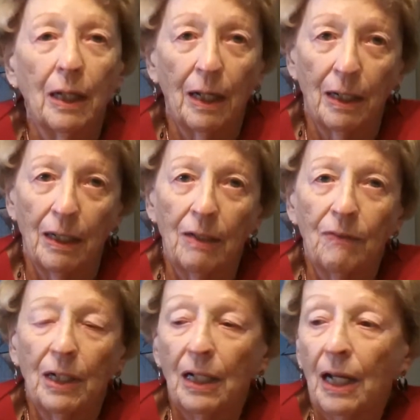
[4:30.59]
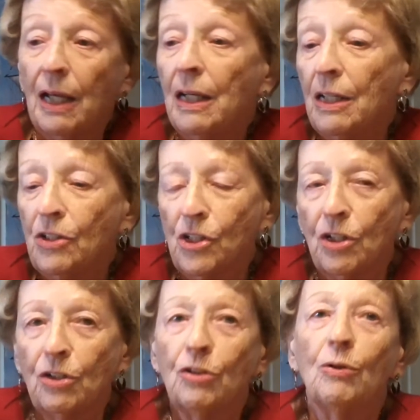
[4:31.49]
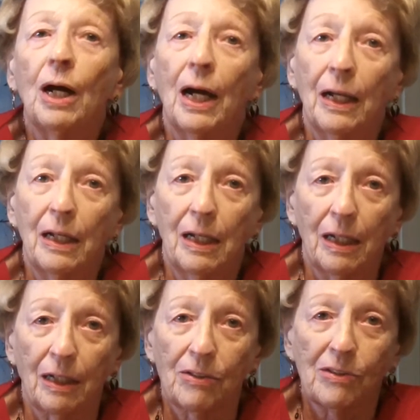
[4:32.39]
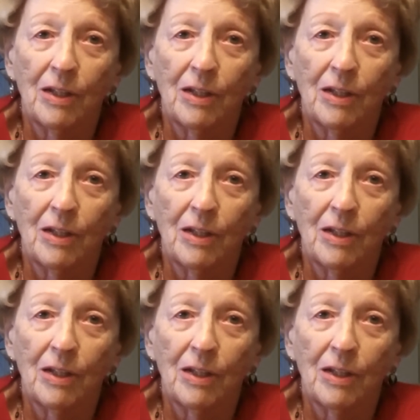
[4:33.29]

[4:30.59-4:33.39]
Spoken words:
and even at 80 she could do high kicks,